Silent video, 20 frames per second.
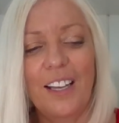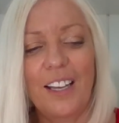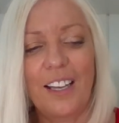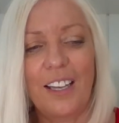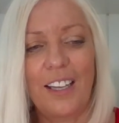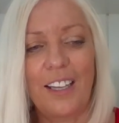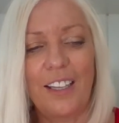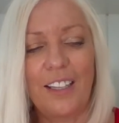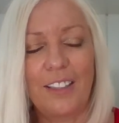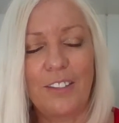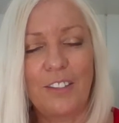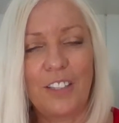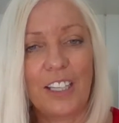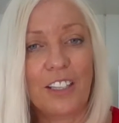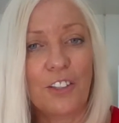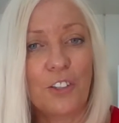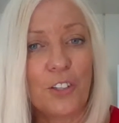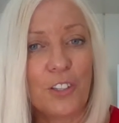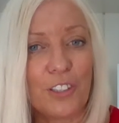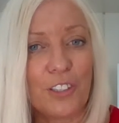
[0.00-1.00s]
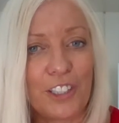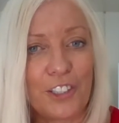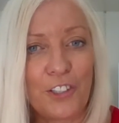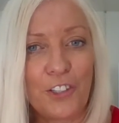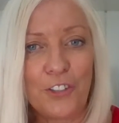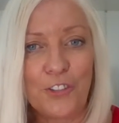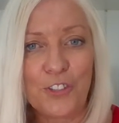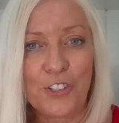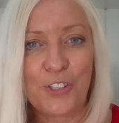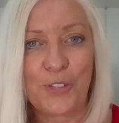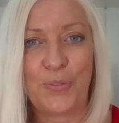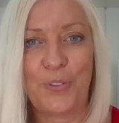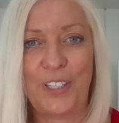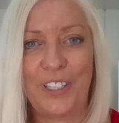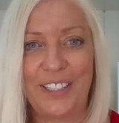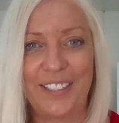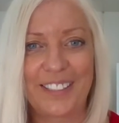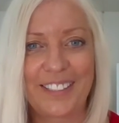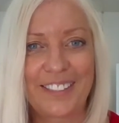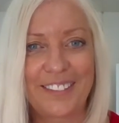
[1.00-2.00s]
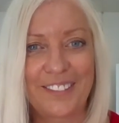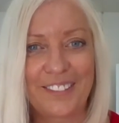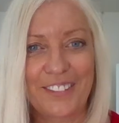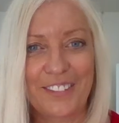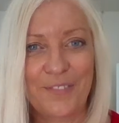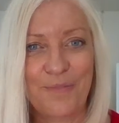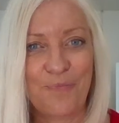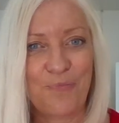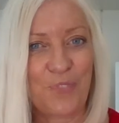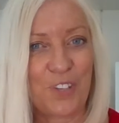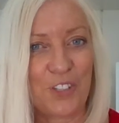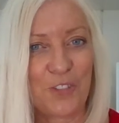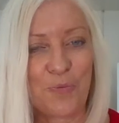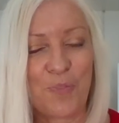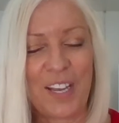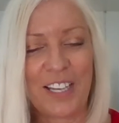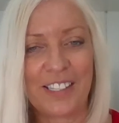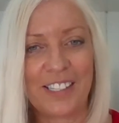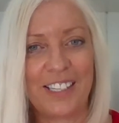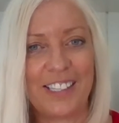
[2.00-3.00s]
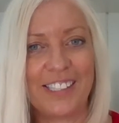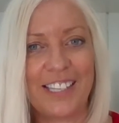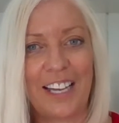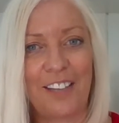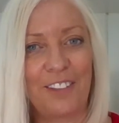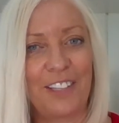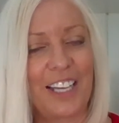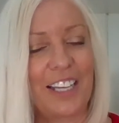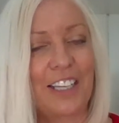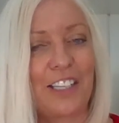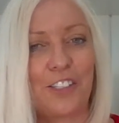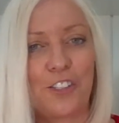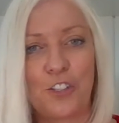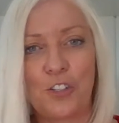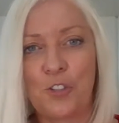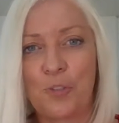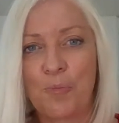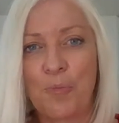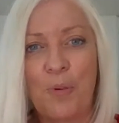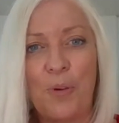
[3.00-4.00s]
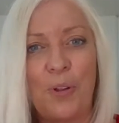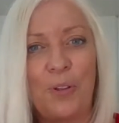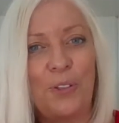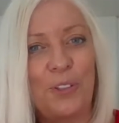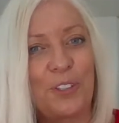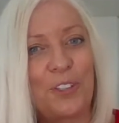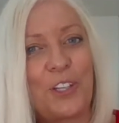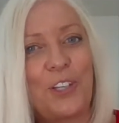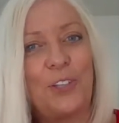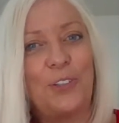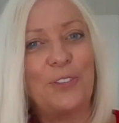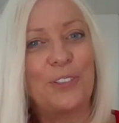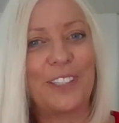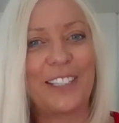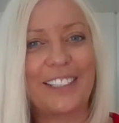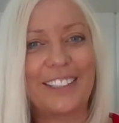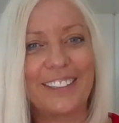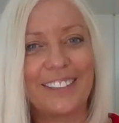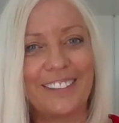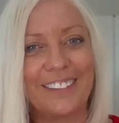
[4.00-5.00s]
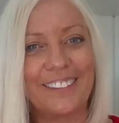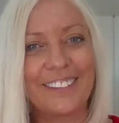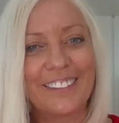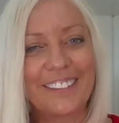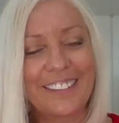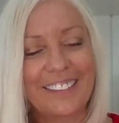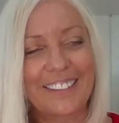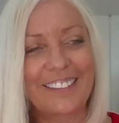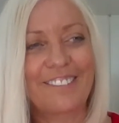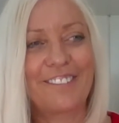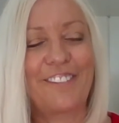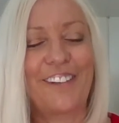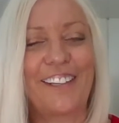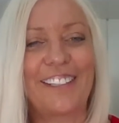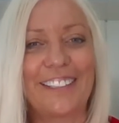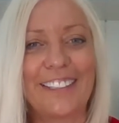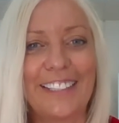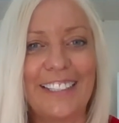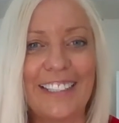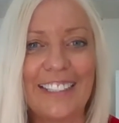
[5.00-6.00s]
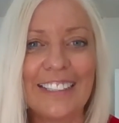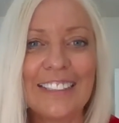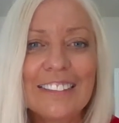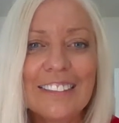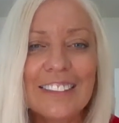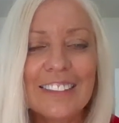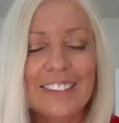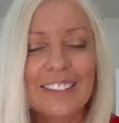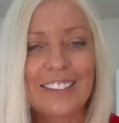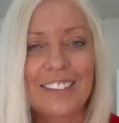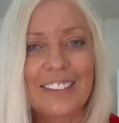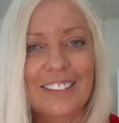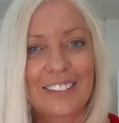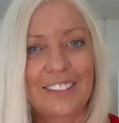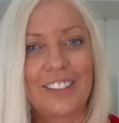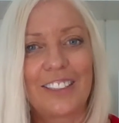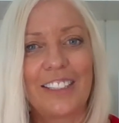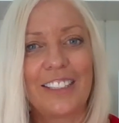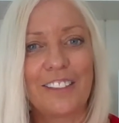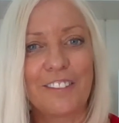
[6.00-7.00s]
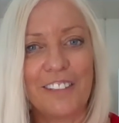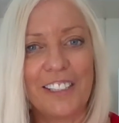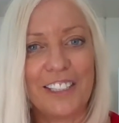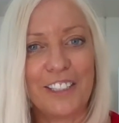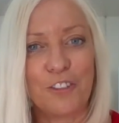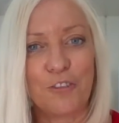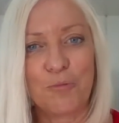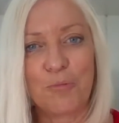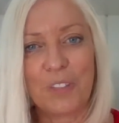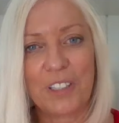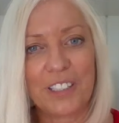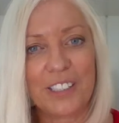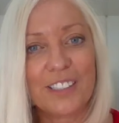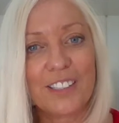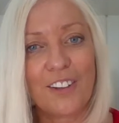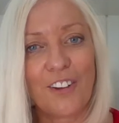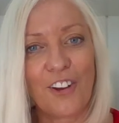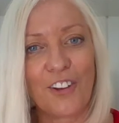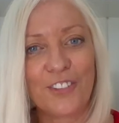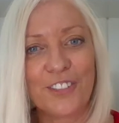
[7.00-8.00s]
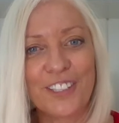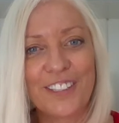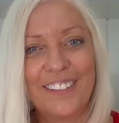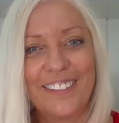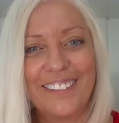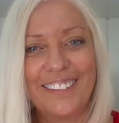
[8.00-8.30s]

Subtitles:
And they can call it NutraSweet, which makes it sound like it's a small, cute, little, friendly ingredient, but it's not.